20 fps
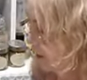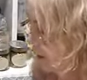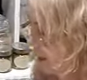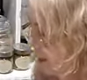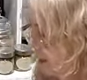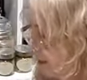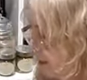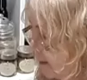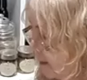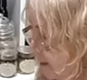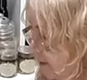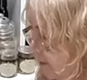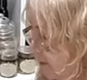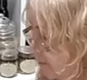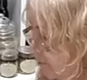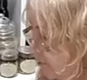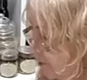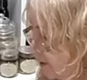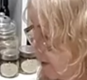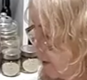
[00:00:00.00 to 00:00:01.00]
And now
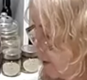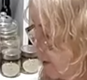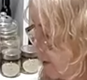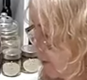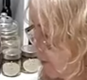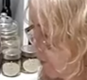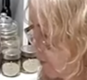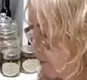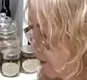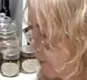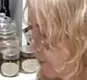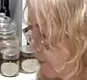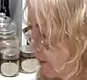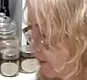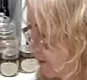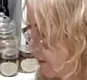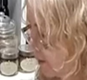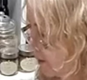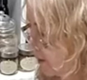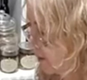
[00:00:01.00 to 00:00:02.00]
I'm trying to think of what it
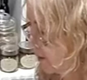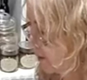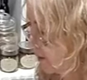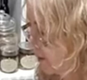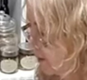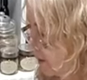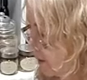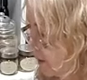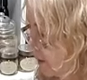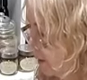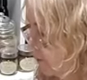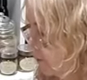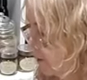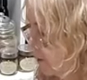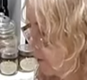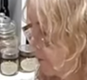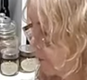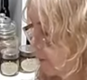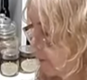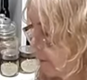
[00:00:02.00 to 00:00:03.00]
was. I
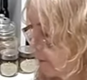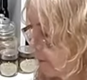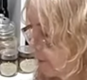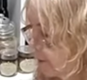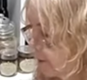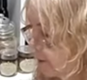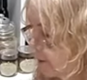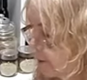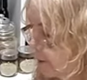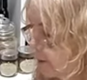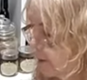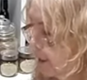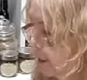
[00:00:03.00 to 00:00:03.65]
will remember.